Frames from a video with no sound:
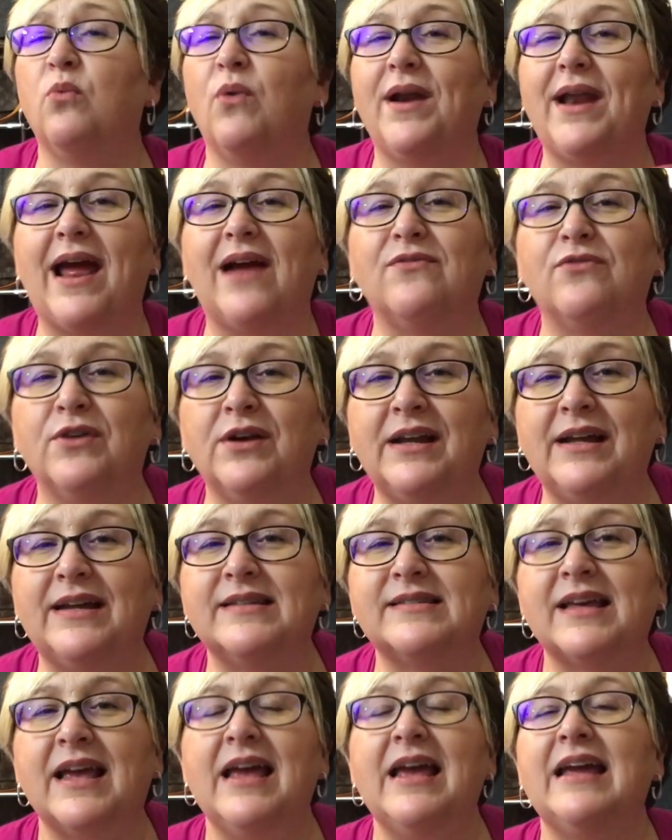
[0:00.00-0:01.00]
Whatever it
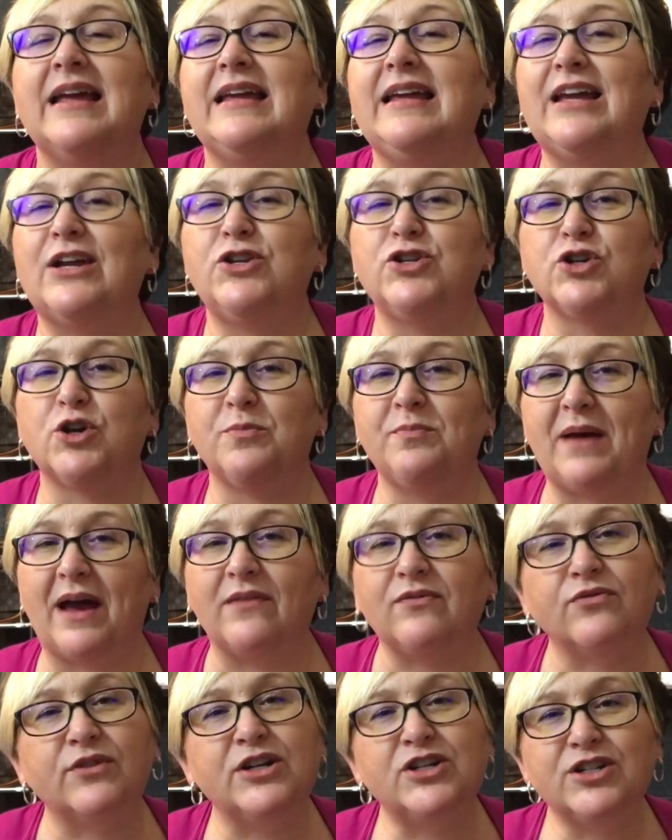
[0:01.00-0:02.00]
is, get your
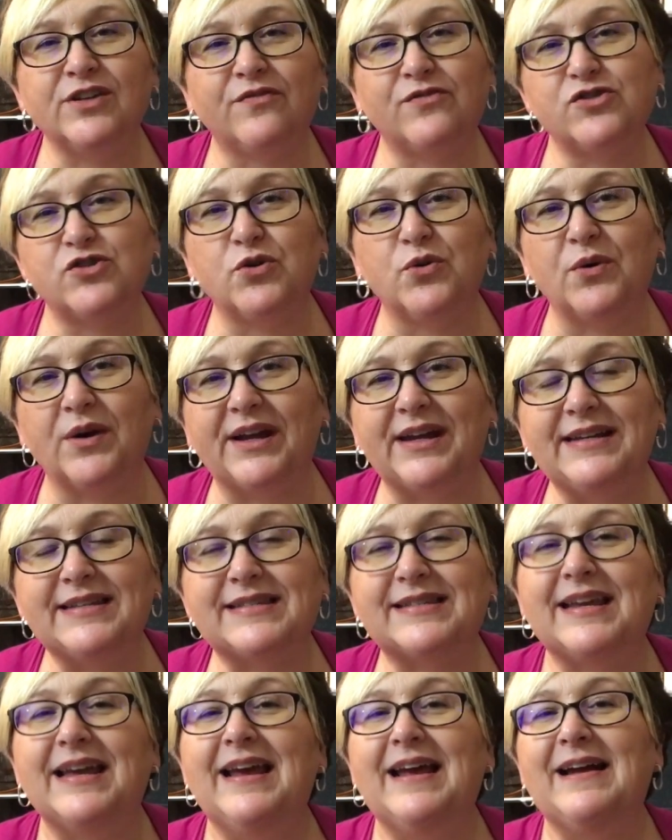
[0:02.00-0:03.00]
beverage of
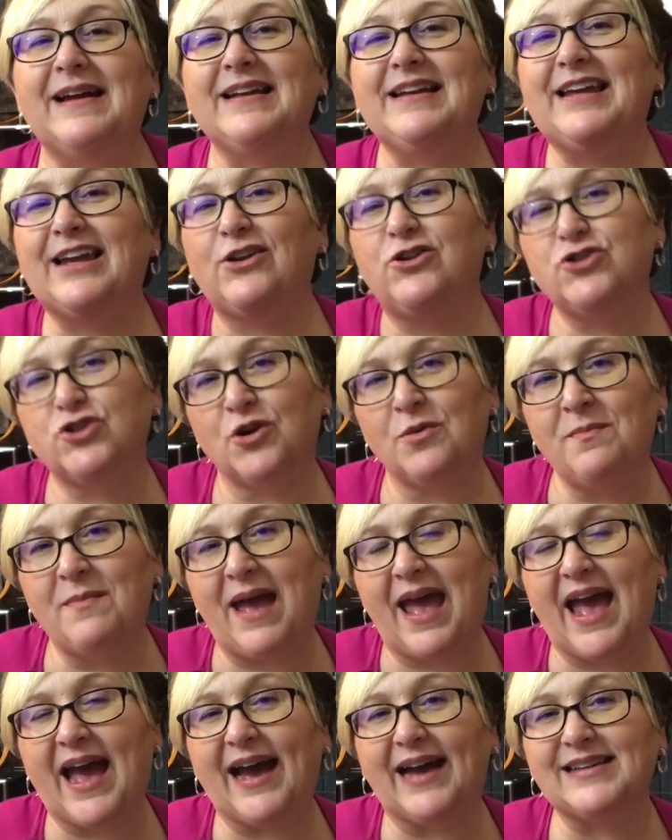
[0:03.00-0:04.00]
choice, get your
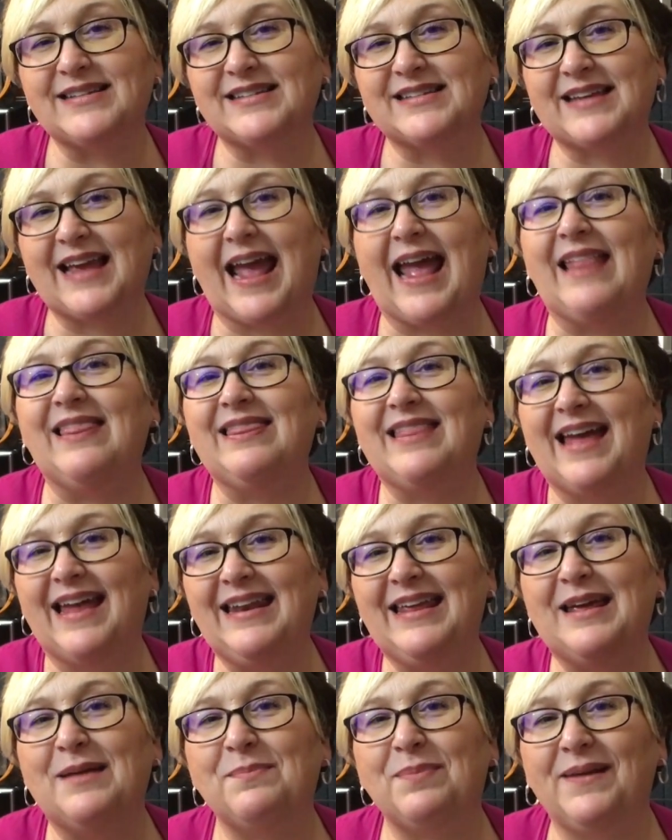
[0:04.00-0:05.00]
mask, and then
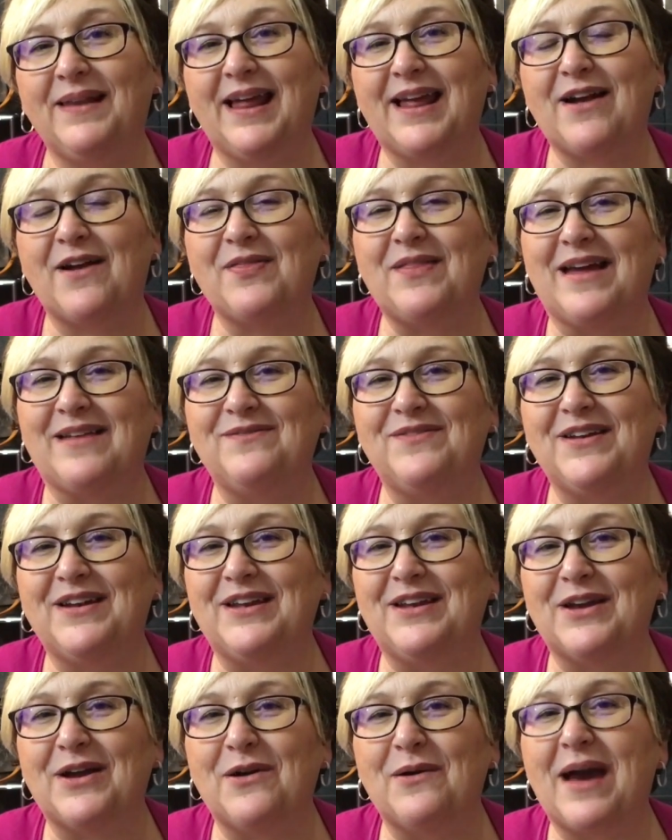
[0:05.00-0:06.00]
hit play on that
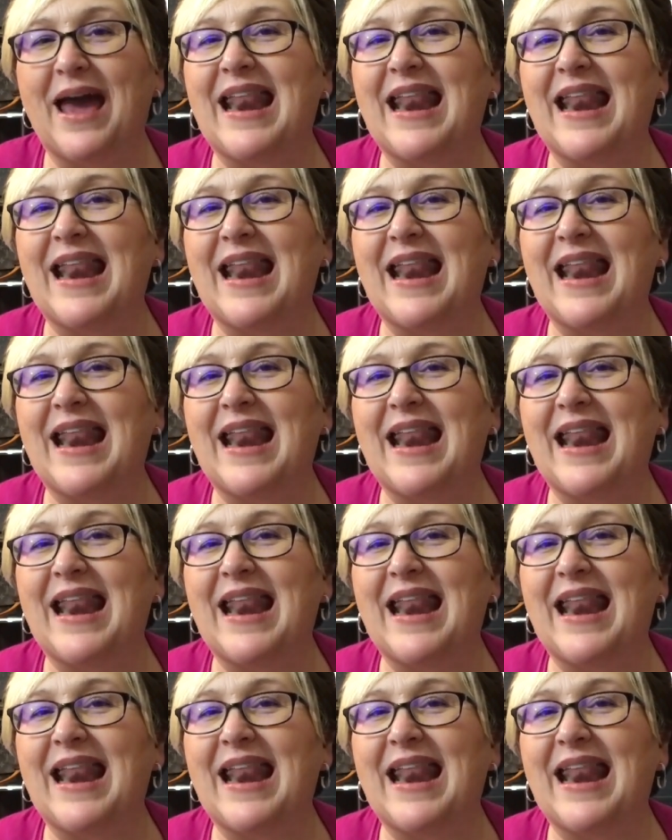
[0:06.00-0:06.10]
video.